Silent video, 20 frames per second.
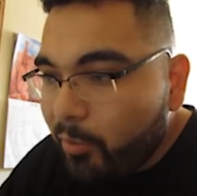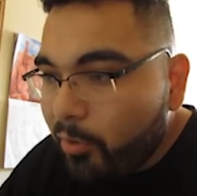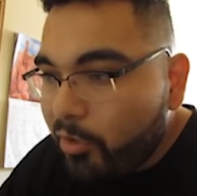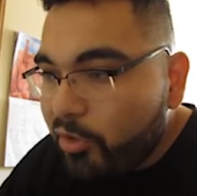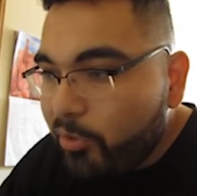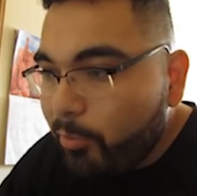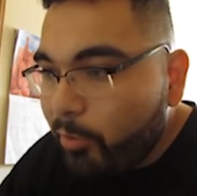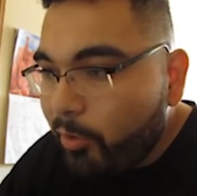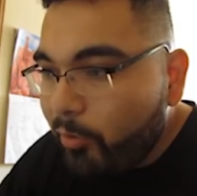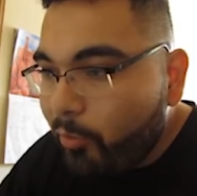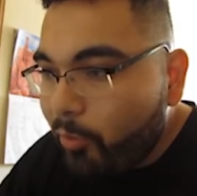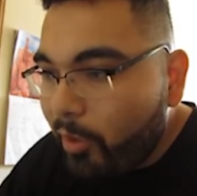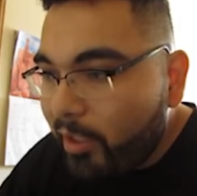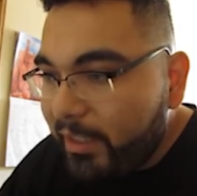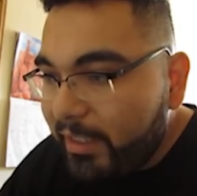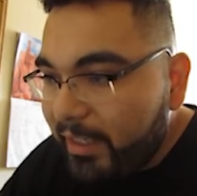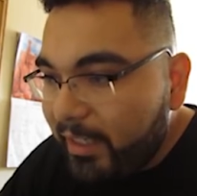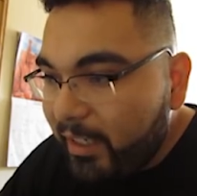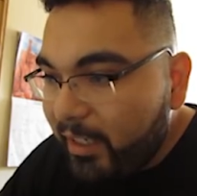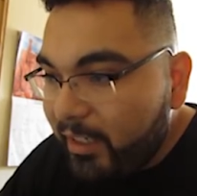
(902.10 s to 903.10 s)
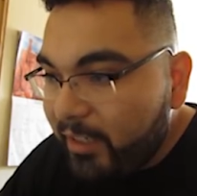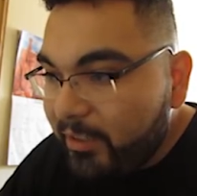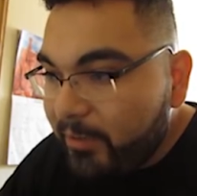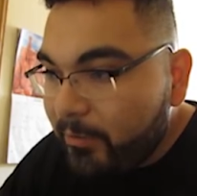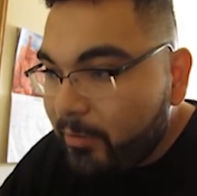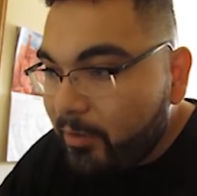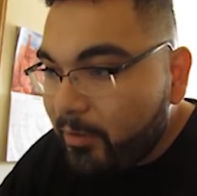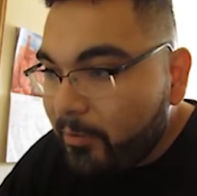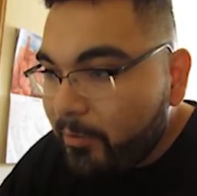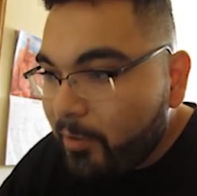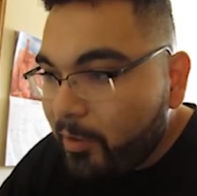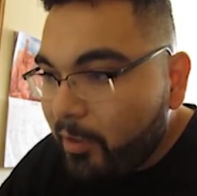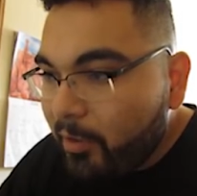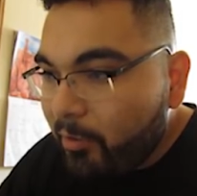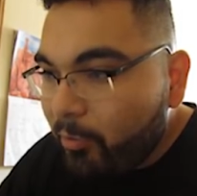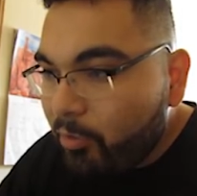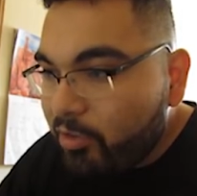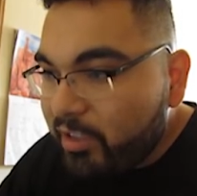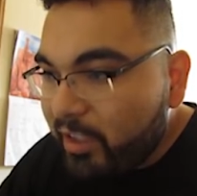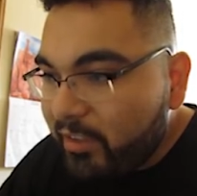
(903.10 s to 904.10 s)
when you move one line,
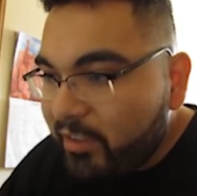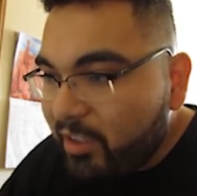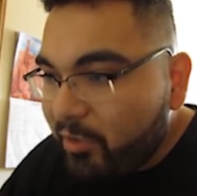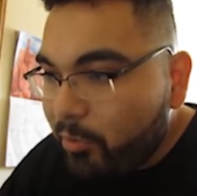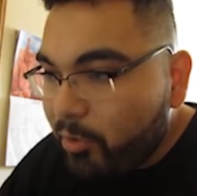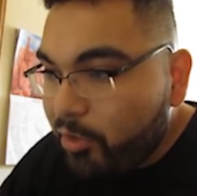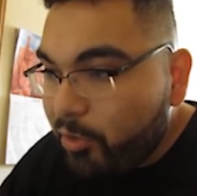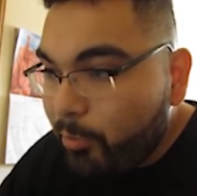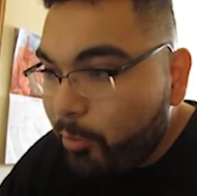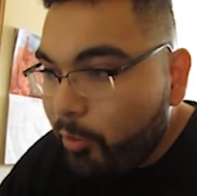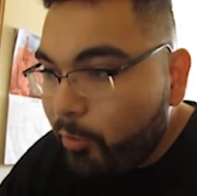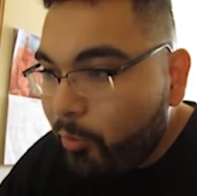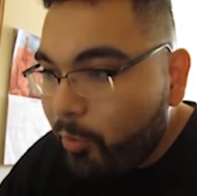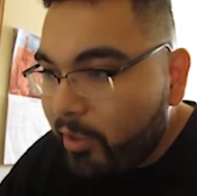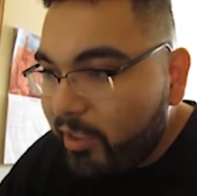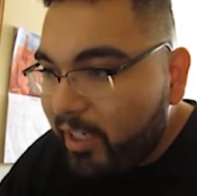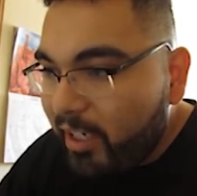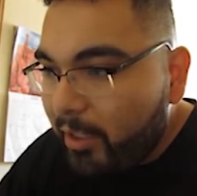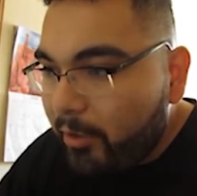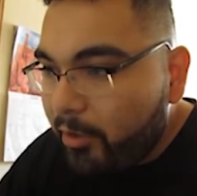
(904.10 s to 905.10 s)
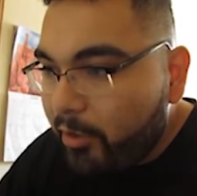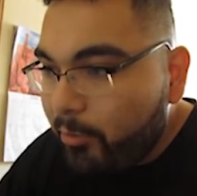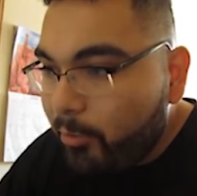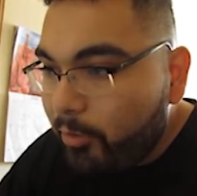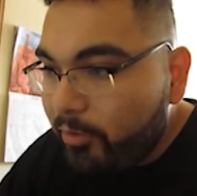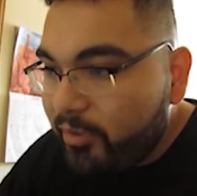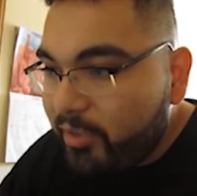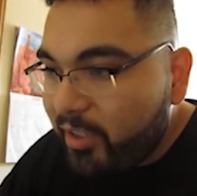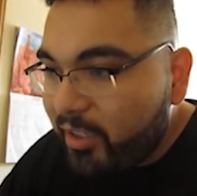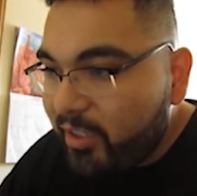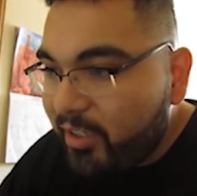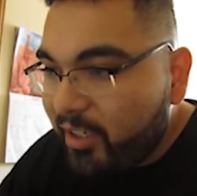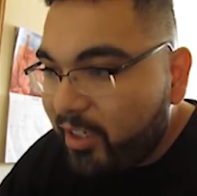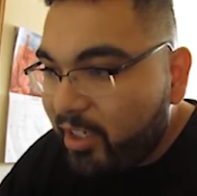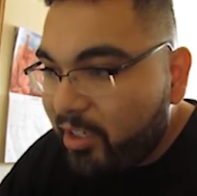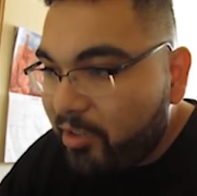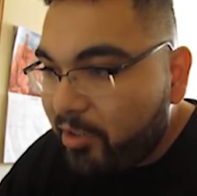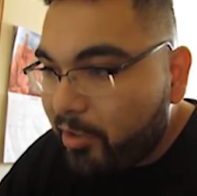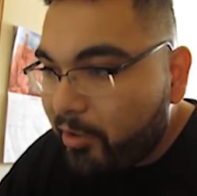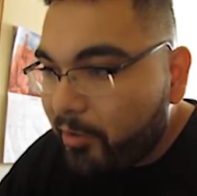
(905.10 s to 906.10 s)
sometimes when you move one arrow, it moves the other
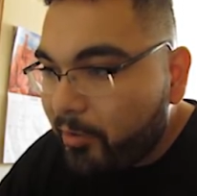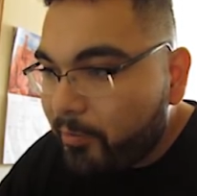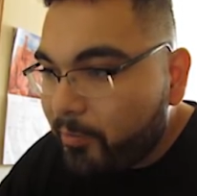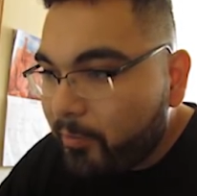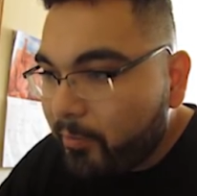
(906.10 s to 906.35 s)
arrow.